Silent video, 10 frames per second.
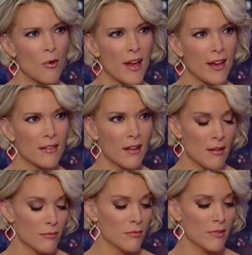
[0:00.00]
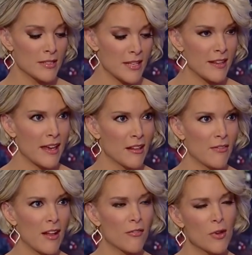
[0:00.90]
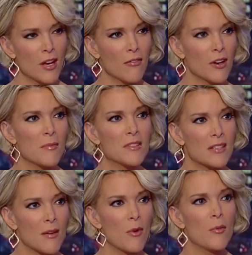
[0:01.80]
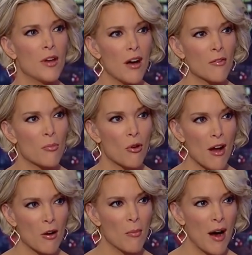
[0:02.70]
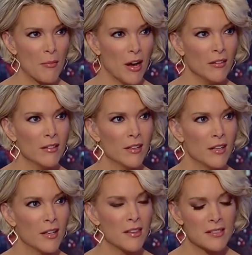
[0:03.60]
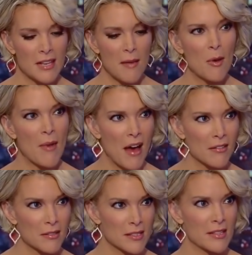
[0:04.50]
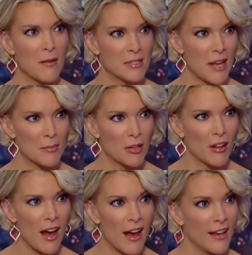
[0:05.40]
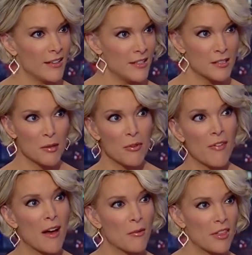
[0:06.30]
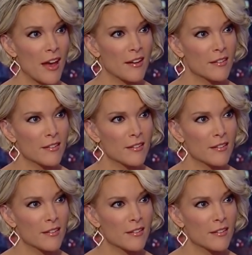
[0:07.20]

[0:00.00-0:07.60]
way, let's say the Kelly file, if we cover him the same way we cover Barack Obama, the same amount, the same skeptical eye, he's going to be fine with that.